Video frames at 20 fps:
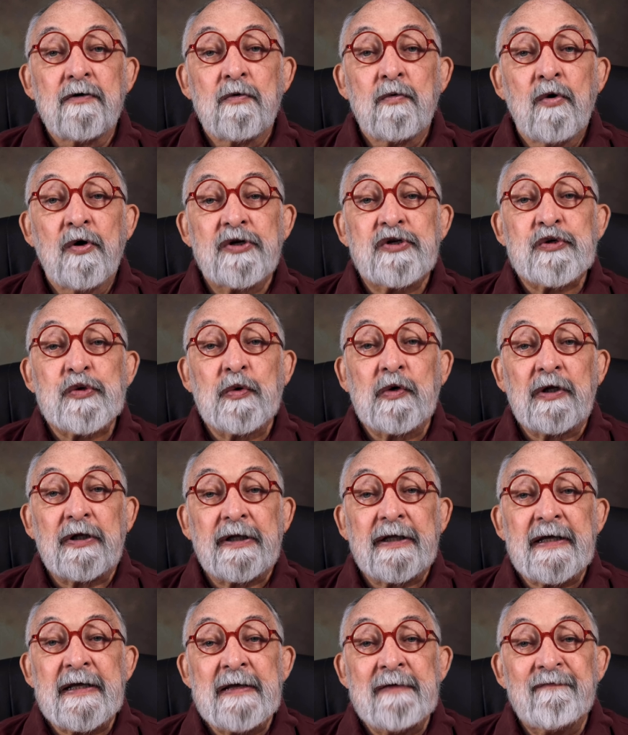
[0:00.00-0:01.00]
which will
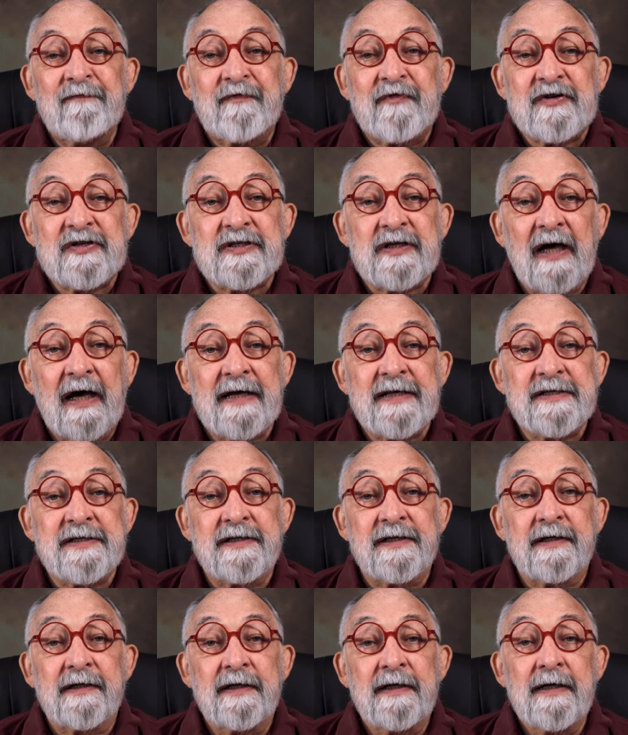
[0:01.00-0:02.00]
emphasize
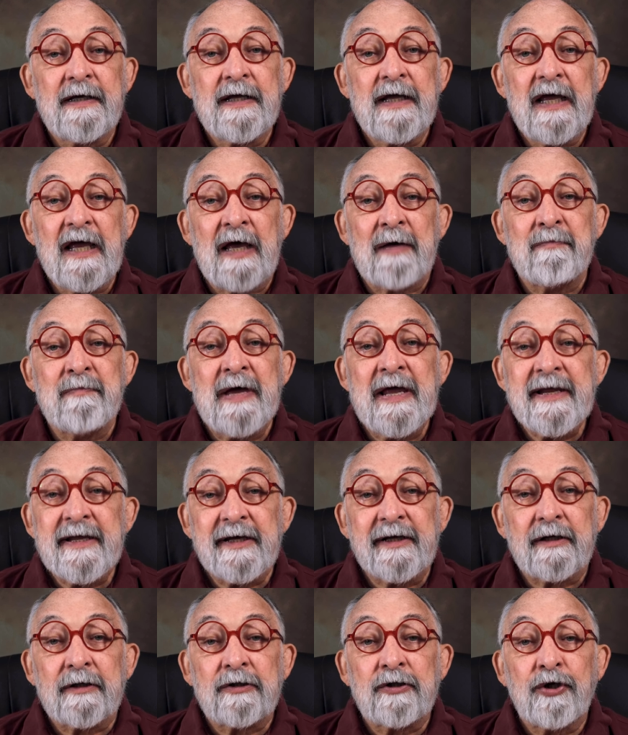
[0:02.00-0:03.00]
it and make
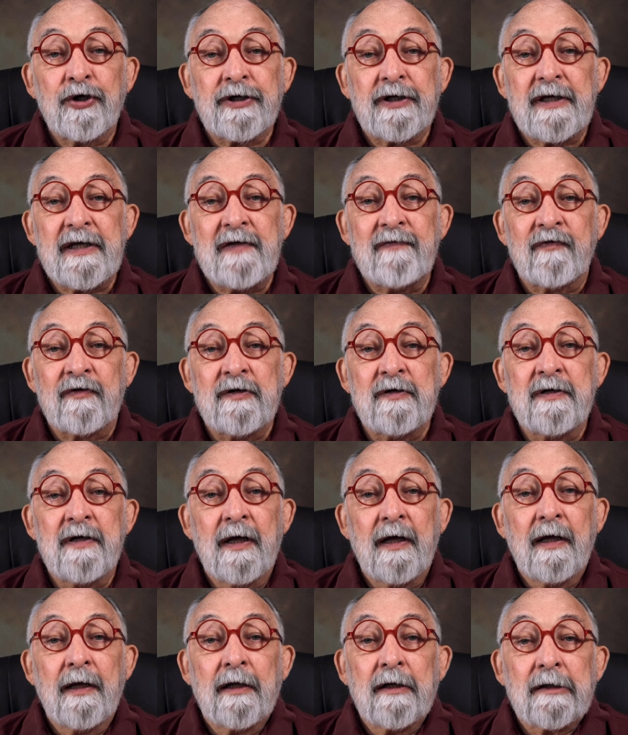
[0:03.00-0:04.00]
it look even
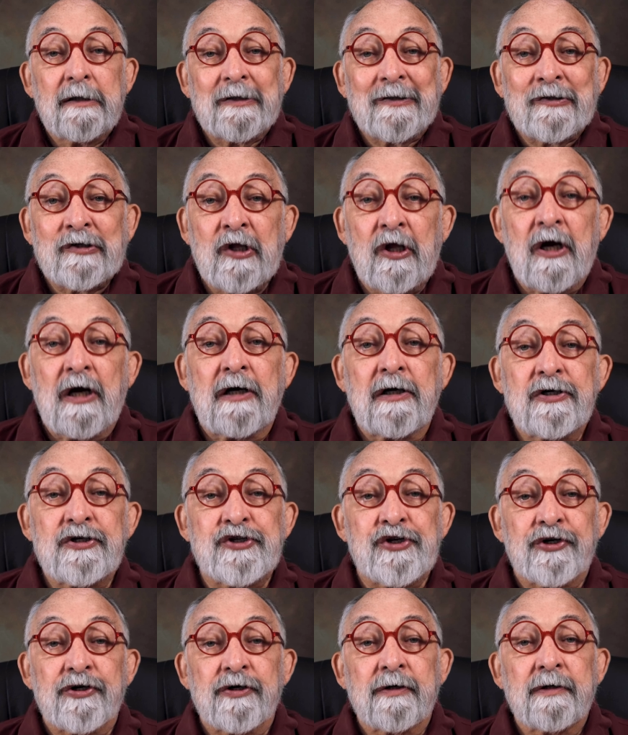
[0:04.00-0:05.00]

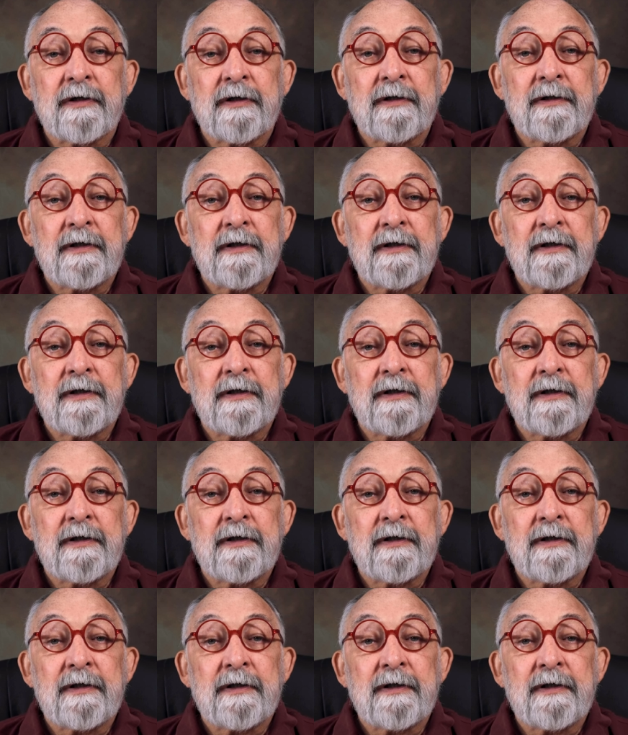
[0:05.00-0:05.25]
larger,